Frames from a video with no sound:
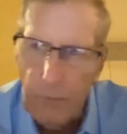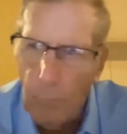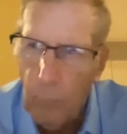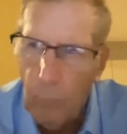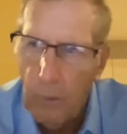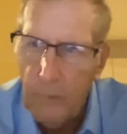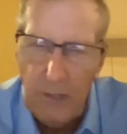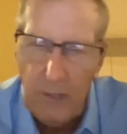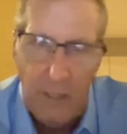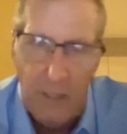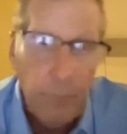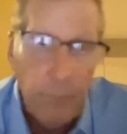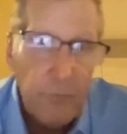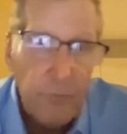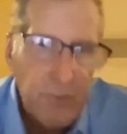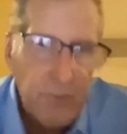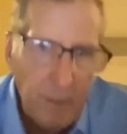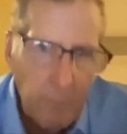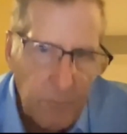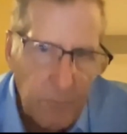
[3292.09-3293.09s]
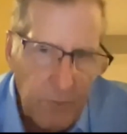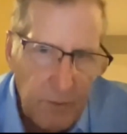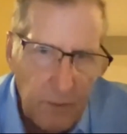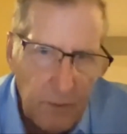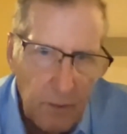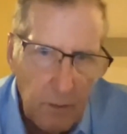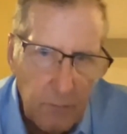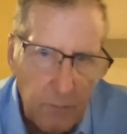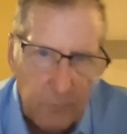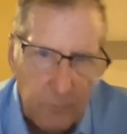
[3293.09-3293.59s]
what type of stem
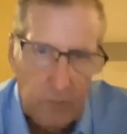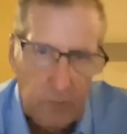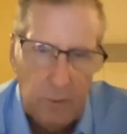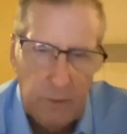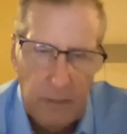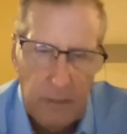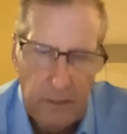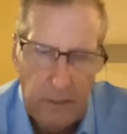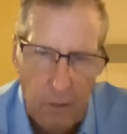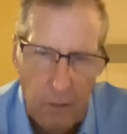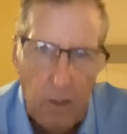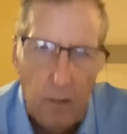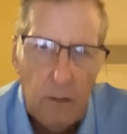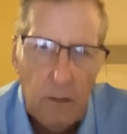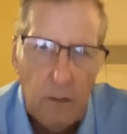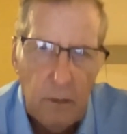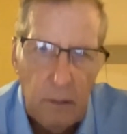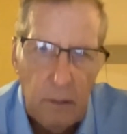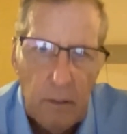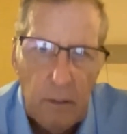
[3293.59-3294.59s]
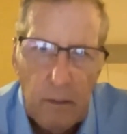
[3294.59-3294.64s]
cells they are